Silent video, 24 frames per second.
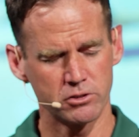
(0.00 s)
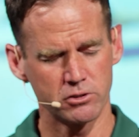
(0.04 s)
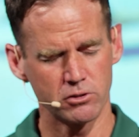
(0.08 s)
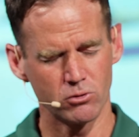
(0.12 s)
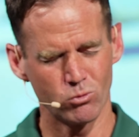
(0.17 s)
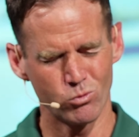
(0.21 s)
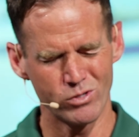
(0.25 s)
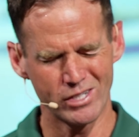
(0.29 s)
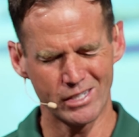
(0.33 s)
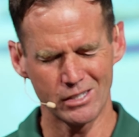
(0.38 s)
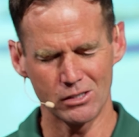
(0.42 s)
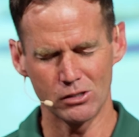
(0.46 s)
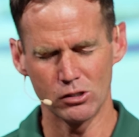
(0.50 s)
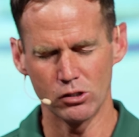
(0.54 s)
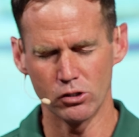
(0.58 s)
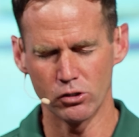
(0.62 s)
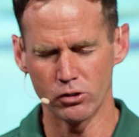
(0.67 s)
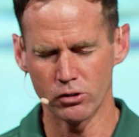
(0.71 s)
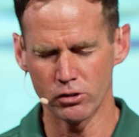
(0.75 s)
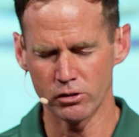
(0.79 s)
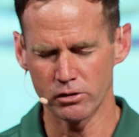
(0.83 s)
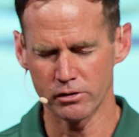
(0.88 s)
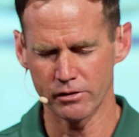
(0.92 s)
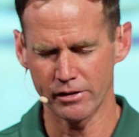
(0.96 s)
so we can
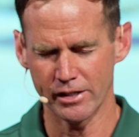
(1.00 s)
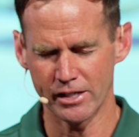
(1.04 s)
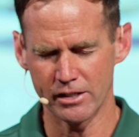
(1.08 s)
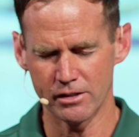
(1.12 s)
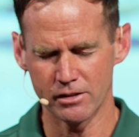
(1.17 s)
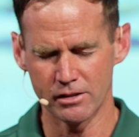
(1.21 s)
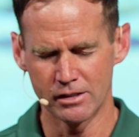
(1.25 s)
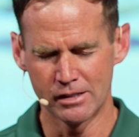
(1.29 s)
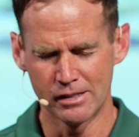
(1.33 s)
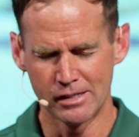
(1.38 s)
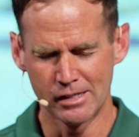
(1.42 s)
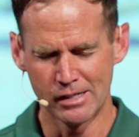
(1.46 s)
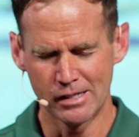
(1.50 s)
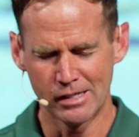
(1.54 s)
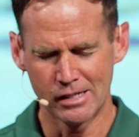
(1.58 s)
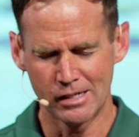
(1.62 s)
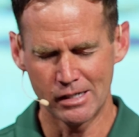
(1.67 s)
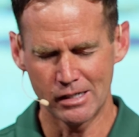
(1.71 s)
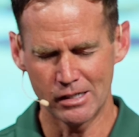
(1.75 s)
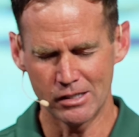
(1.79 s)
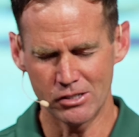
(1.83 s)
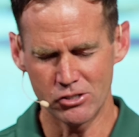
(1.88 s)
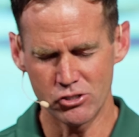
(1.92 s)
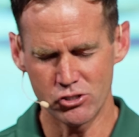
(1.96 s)
learn that
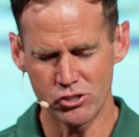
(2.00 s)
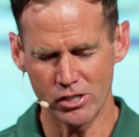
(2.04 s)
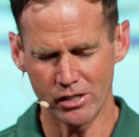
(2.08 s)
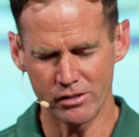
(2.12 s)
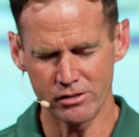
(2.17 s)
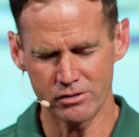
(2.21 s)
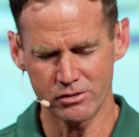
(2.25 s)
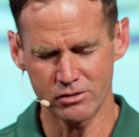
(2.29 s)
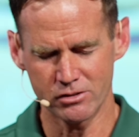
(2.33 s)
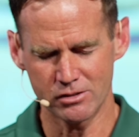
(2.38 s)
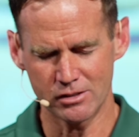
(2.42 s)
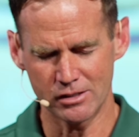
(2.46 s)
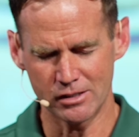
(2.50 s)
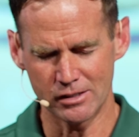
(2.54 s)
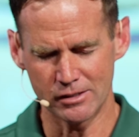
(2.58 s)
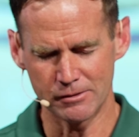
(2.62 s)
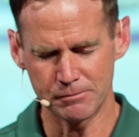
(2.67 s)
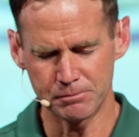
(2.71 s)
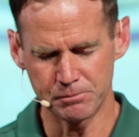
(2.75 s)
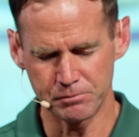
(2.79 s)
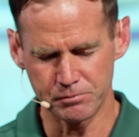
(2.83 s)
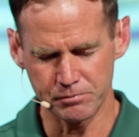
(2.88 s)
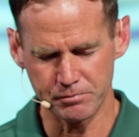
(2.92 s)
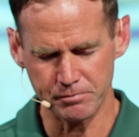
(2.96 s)
uh, jealousy